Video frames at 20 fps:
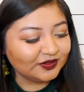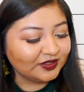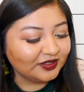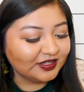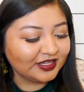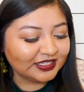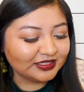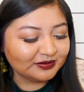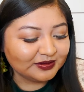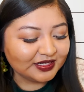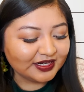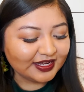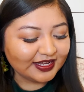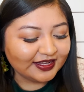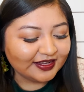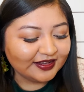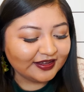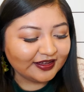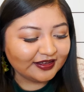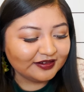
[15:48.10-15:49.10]
you guys what I
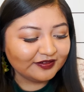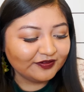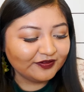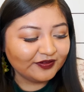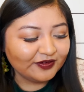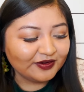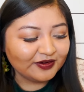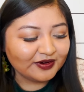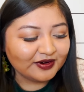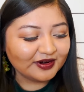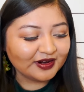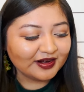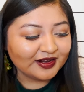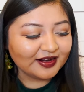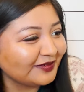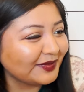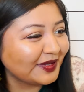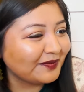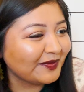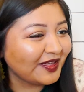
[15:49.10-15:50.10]
got
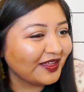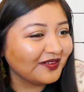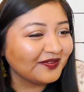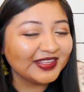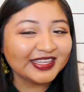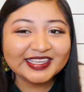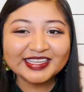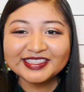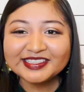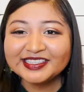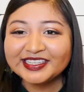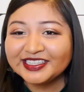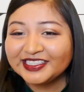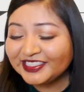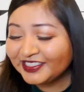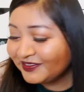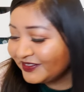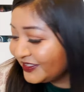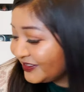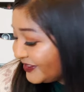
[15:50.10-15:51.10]
for my mom like I said
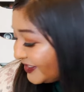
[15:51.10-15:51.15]
she was